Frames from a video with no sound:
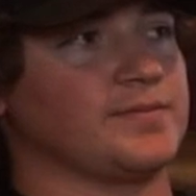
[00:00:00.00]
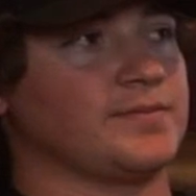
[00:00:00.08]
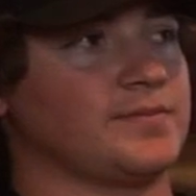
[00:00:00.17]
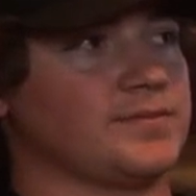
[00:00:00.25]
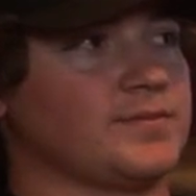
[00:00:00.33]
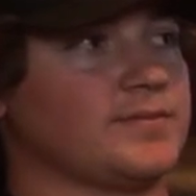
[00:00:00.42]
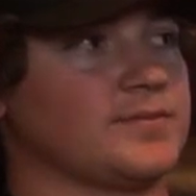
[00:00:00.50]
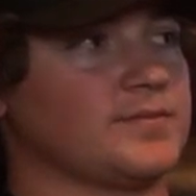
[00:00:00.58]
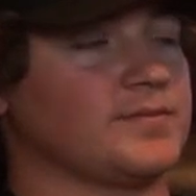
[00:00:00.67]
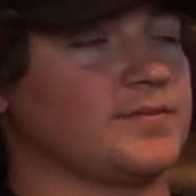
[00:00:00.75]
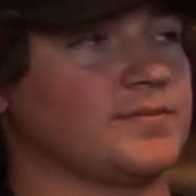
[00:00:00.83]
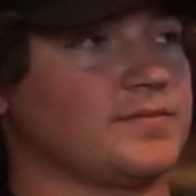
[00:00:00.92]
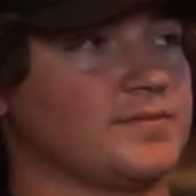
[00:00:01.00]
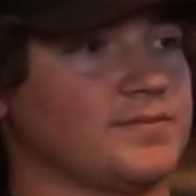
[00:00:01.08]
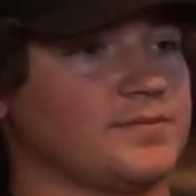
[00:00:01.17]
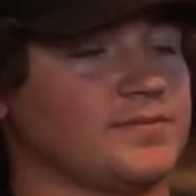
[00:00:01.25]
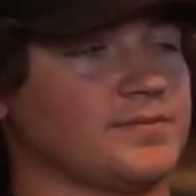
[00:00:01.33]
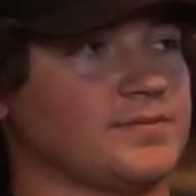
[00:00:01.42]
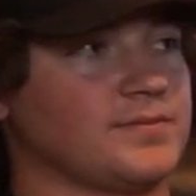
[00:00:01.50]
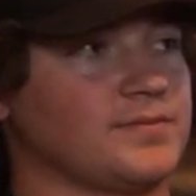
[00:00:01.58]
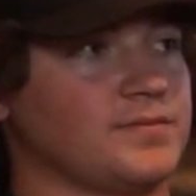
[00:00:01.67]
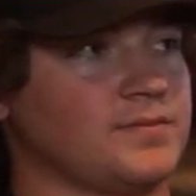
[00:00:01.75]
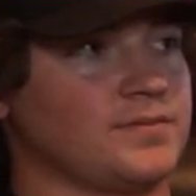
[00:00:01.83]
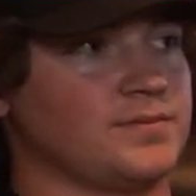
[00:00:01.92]

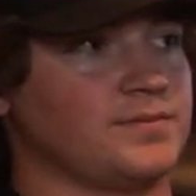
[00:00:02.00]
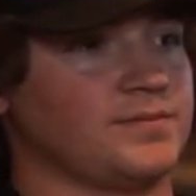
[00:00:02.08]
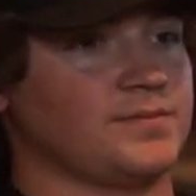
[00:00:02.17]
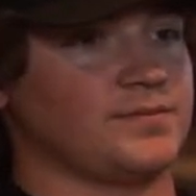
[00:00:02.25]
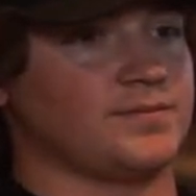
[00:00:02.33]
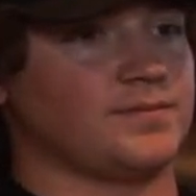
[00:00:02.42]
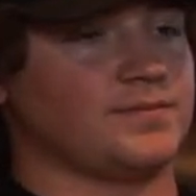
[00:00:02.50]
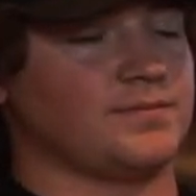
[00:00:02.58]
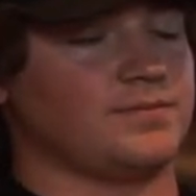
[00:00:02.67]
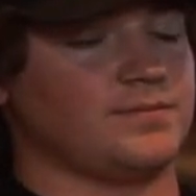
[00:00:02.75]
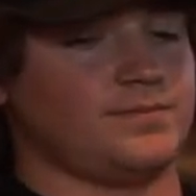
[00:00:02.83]
No words are spoken by the person on screen.